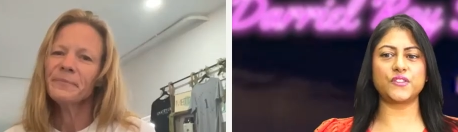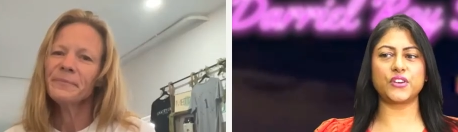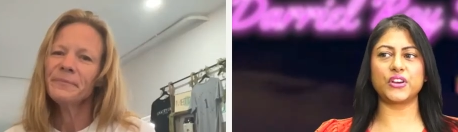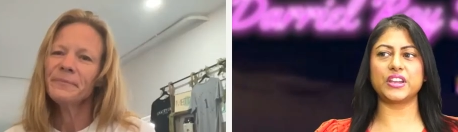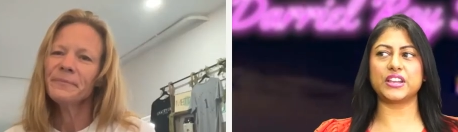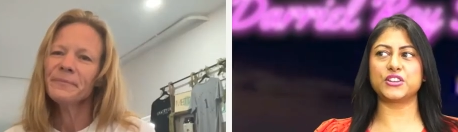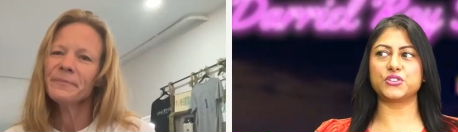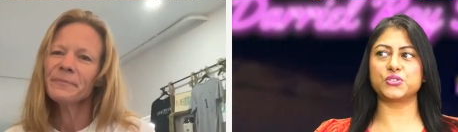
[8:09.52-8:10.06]
Speaker 1: very
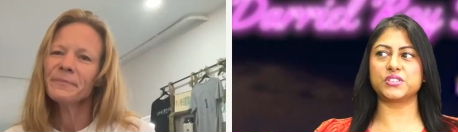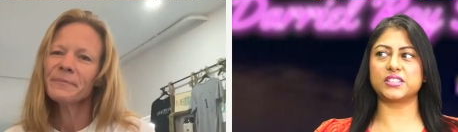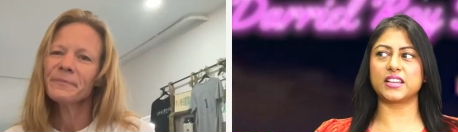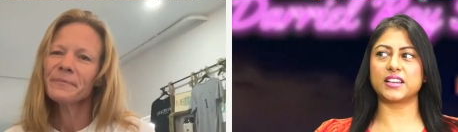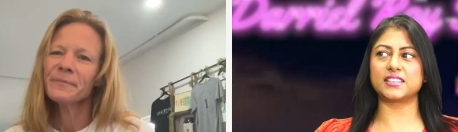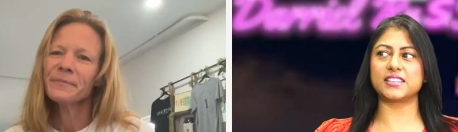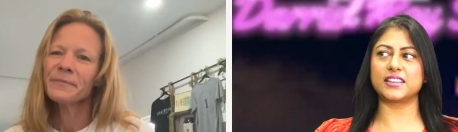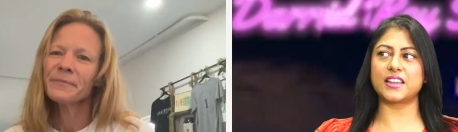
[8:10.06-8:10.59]
interesting because
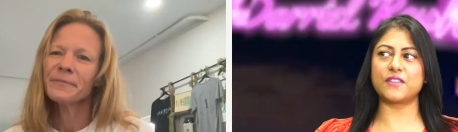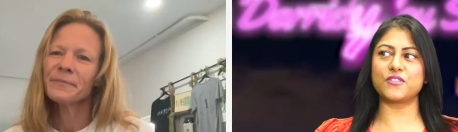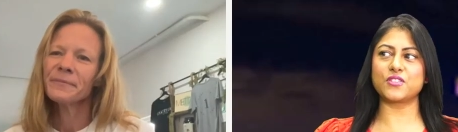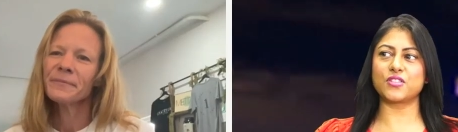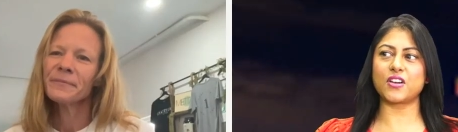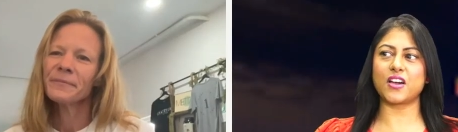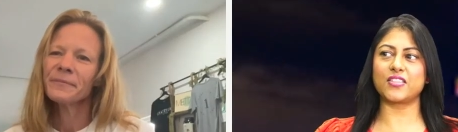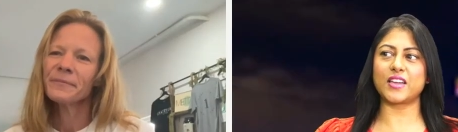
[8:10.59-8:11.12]
I never
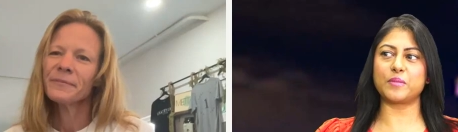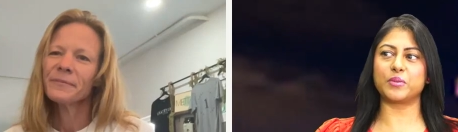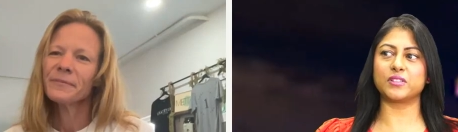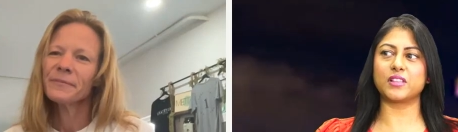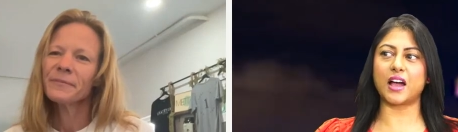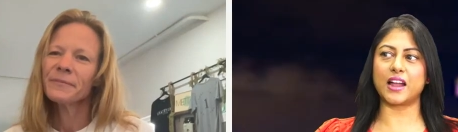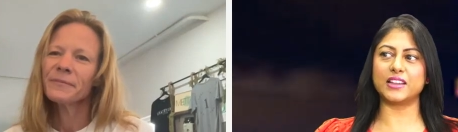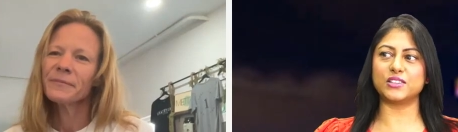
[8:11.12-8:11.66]
thought that
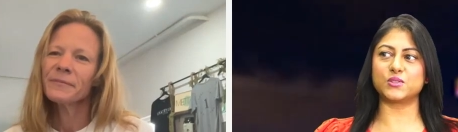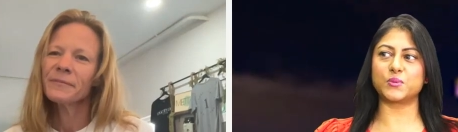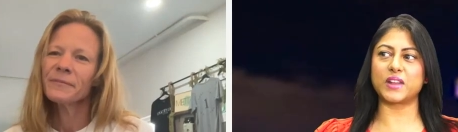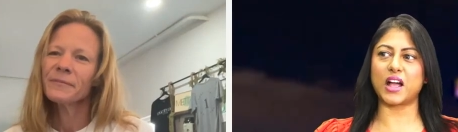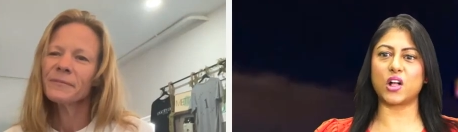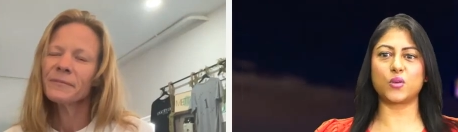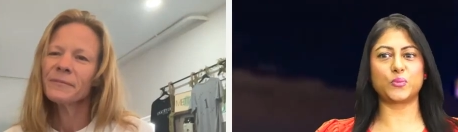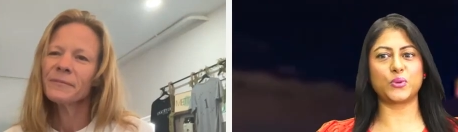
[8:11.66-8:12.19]
Pilates would
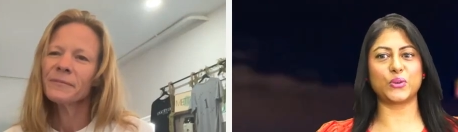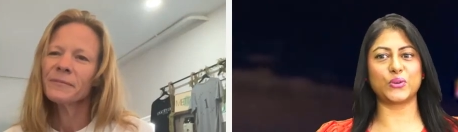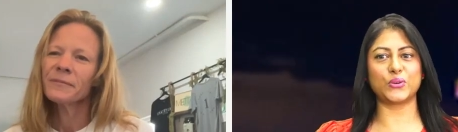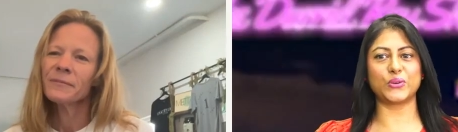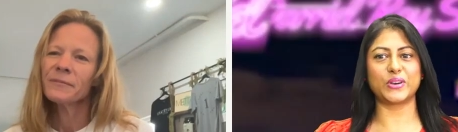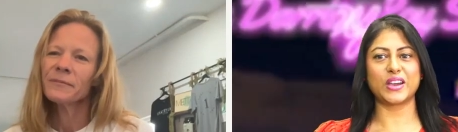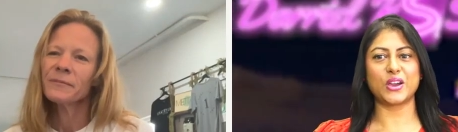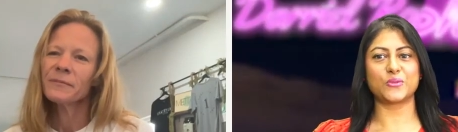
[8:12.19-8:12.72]
help you
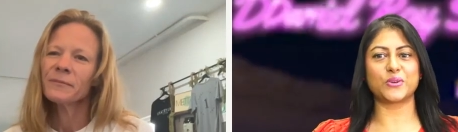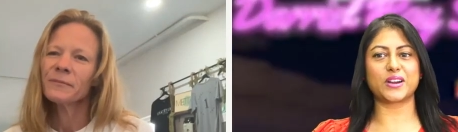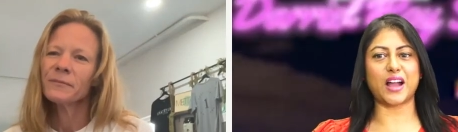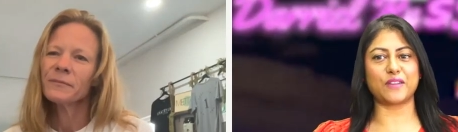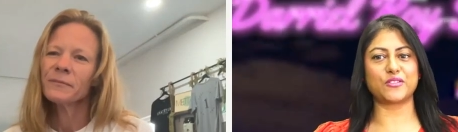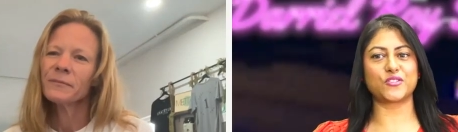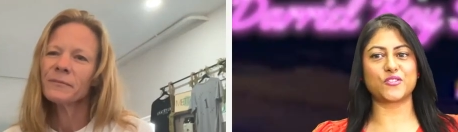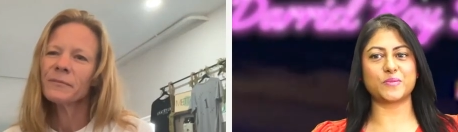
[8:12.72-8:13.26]
recover
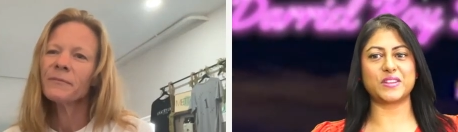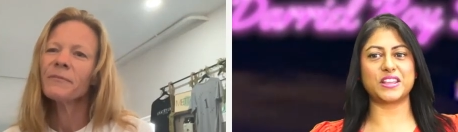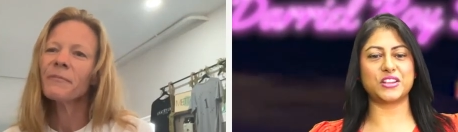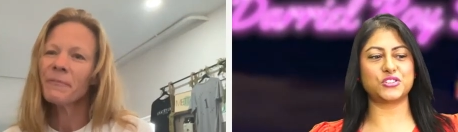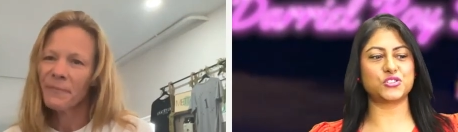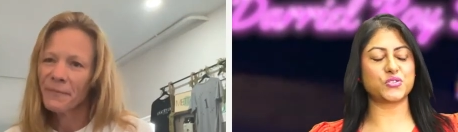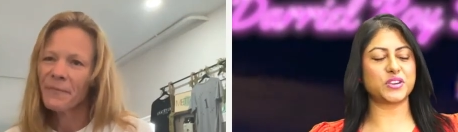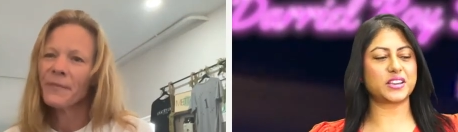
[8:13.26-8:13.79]
from an
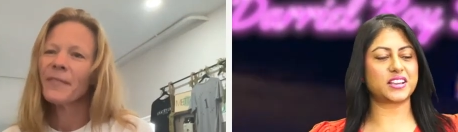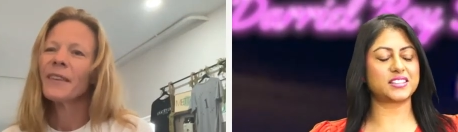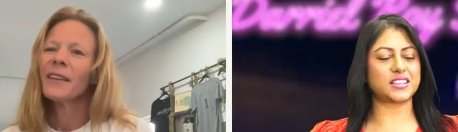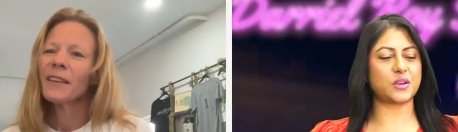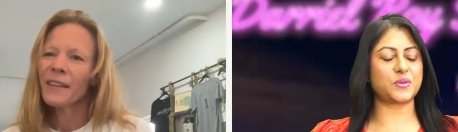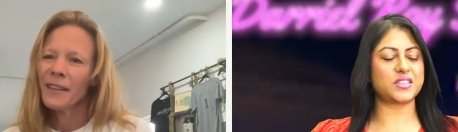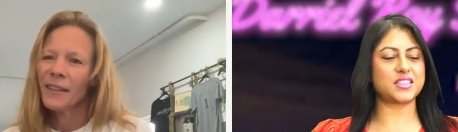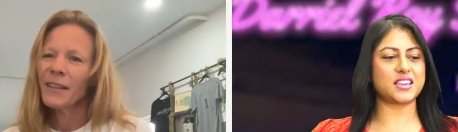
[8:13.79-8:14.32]
injury because I would
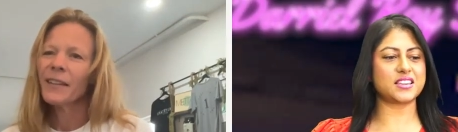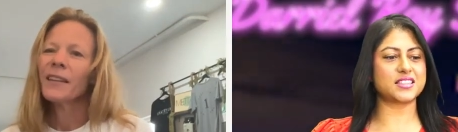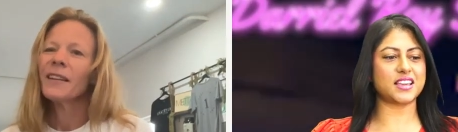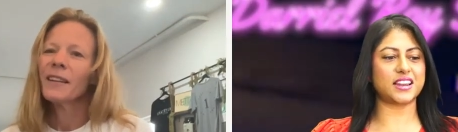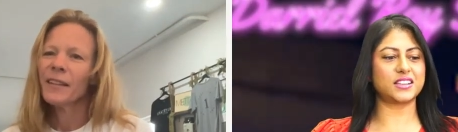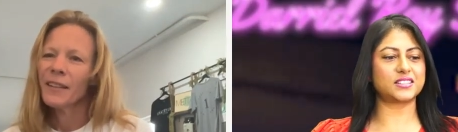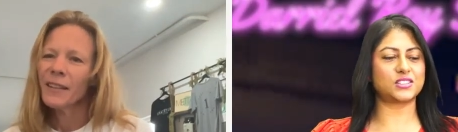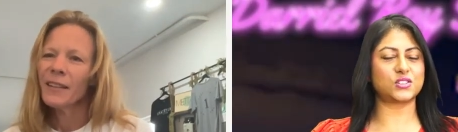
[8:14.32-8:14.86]
think that
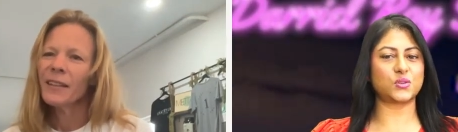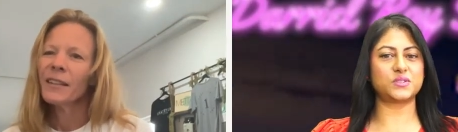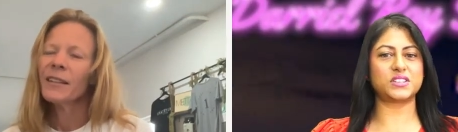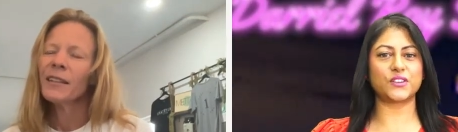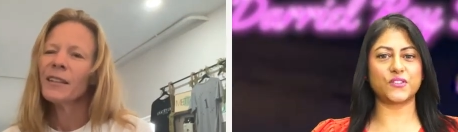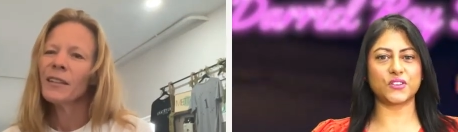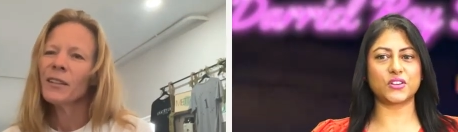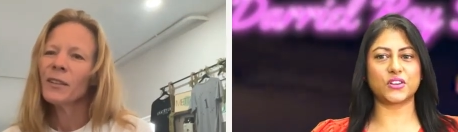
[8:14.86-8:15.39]
it's so
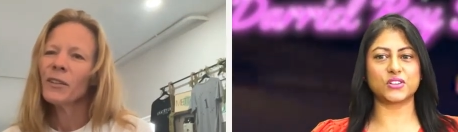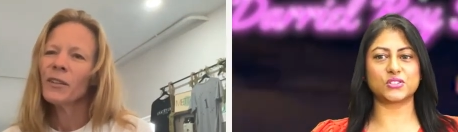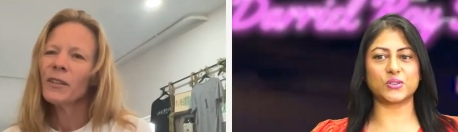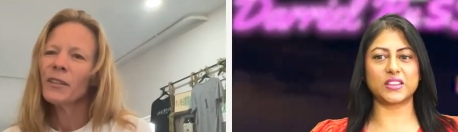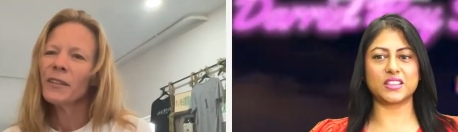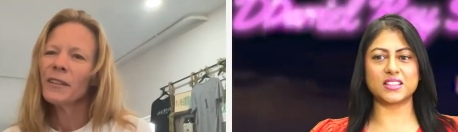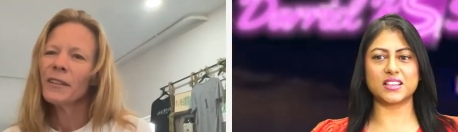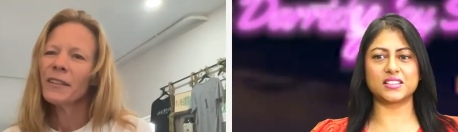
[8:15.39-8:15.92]
difficult. So I
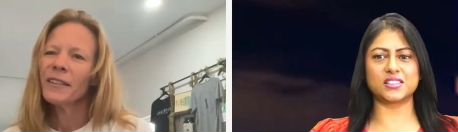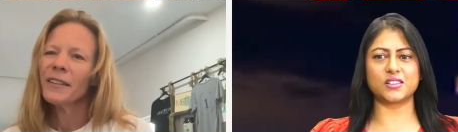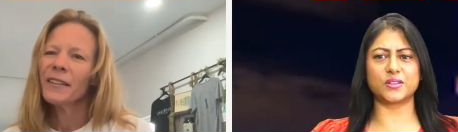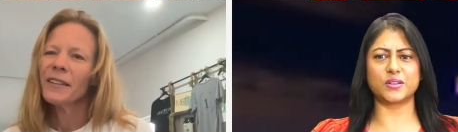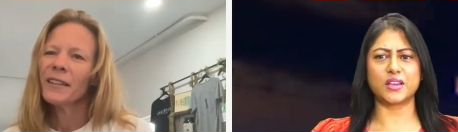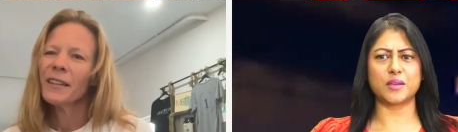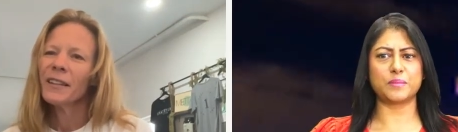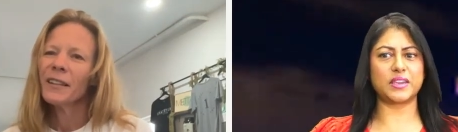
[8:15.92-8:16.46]
think that's a
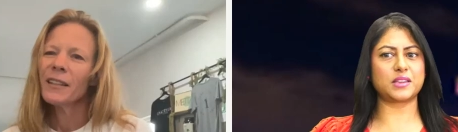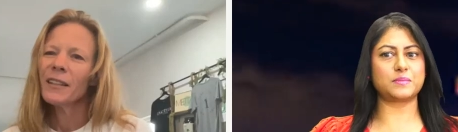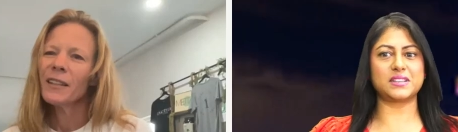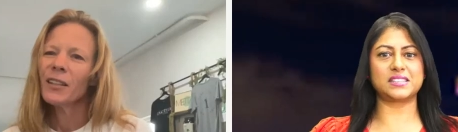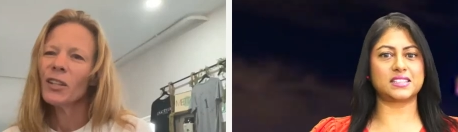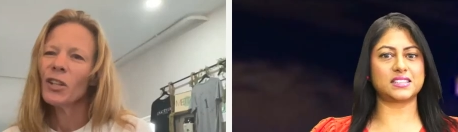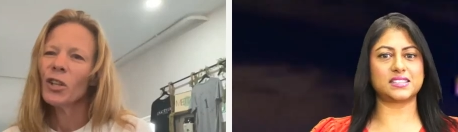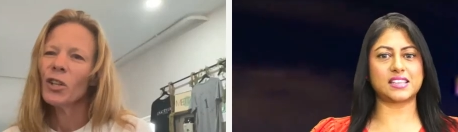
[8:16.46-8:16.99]
big
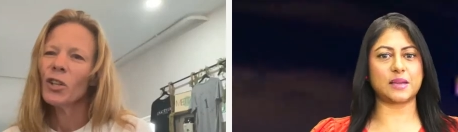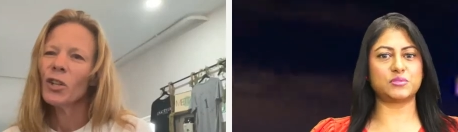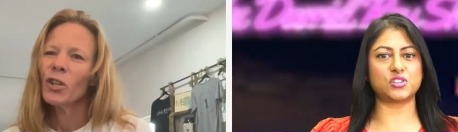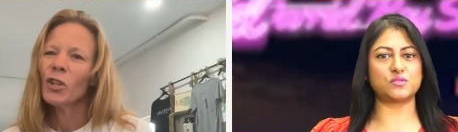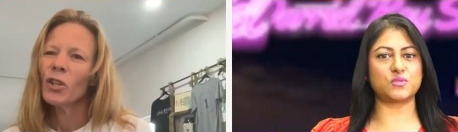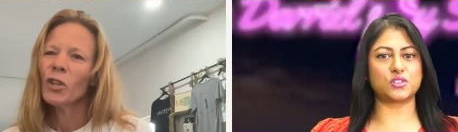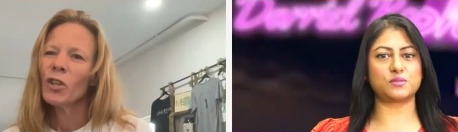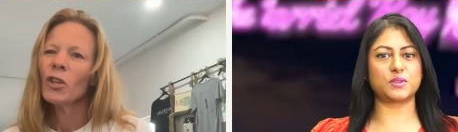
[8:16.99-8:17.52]
misconception
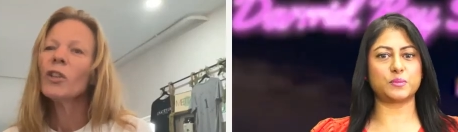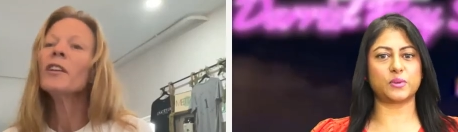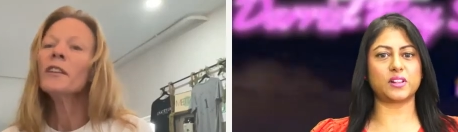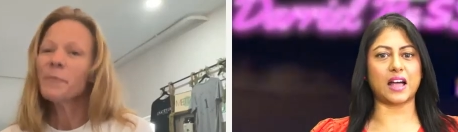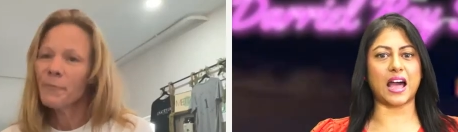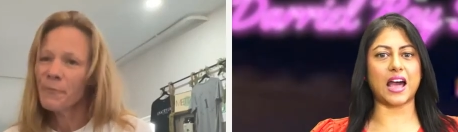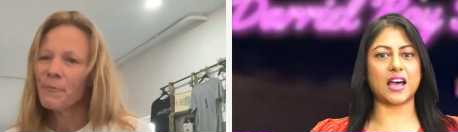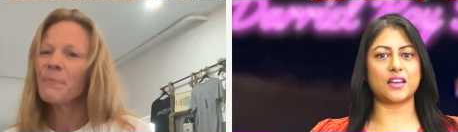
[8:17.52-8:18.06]
most people
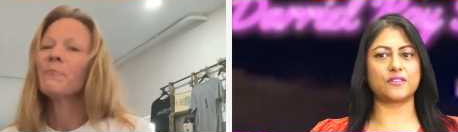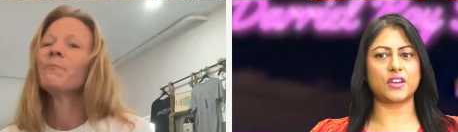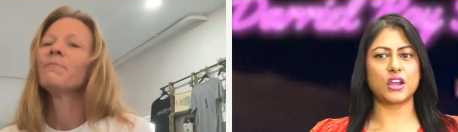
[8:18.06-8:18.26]
have.